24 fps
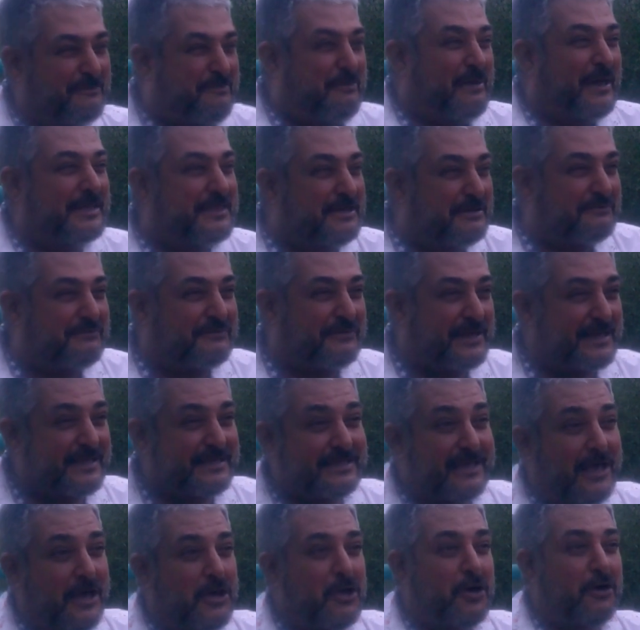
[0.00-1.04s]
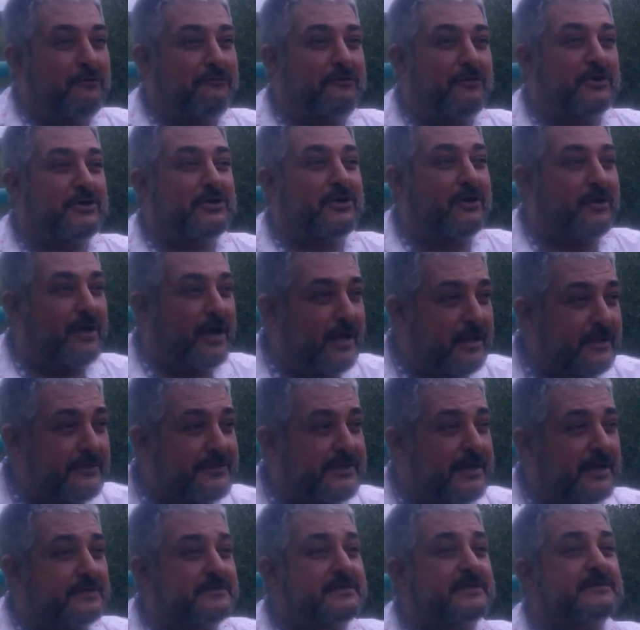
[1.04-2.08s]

benefit for your health care the